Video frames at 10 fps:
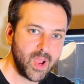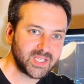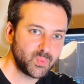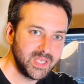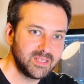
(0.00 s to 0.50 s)

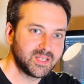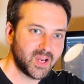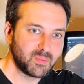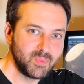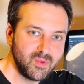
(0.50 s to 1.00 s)
As we
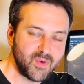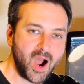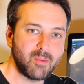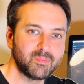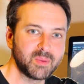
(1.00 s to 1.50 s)
kind of move
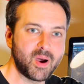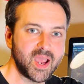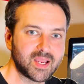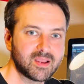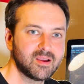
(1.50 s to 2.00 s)
up the
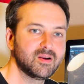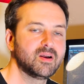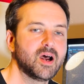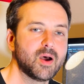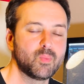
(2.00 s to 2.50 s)
bike,
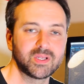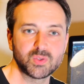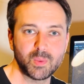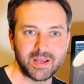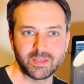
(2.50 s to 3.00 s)
we can
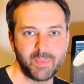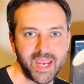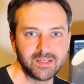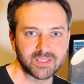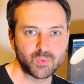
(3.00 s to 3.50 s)
talk about the
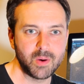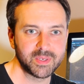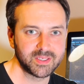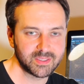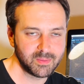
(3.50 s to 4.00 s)
paint as well,
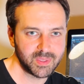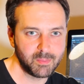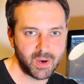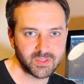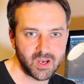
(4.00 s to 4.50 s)
because the
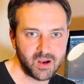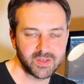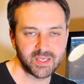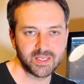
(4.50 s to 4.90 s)
mudguard